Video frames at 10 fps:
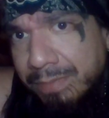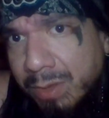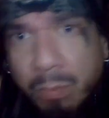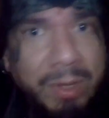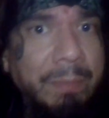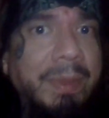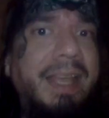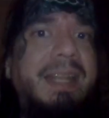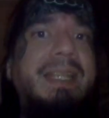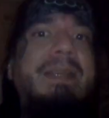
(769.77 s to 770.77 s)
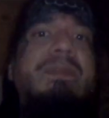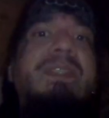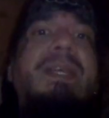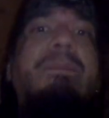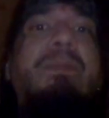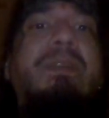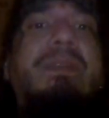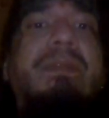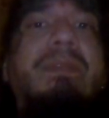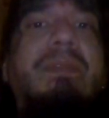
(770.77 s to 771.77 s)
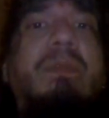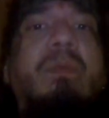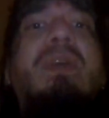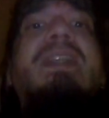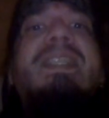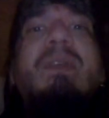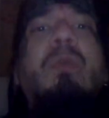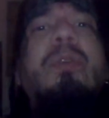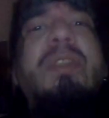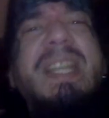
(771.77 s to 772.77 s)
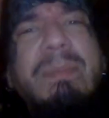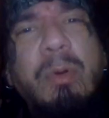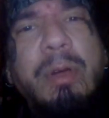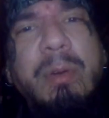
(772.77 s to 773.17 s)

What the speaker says: When a man gives up, what is he worth anymore?